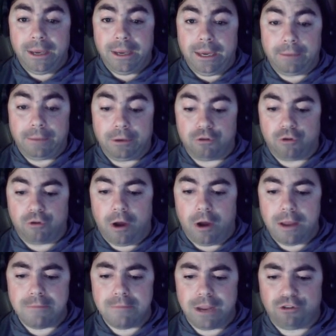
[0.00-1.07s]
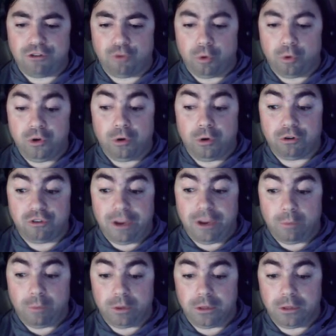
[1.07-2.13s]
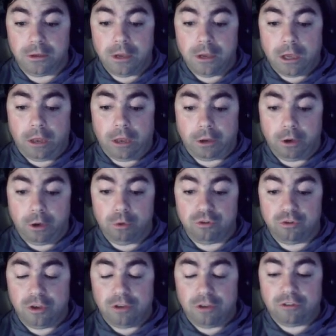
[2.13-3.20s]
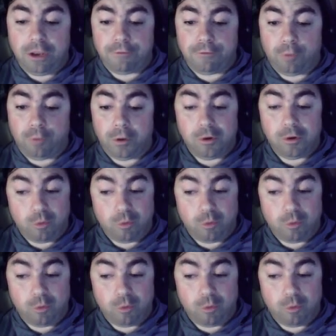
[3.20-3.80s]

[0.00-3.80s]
And I'm going to try and make sure you understand what the color codes stand for.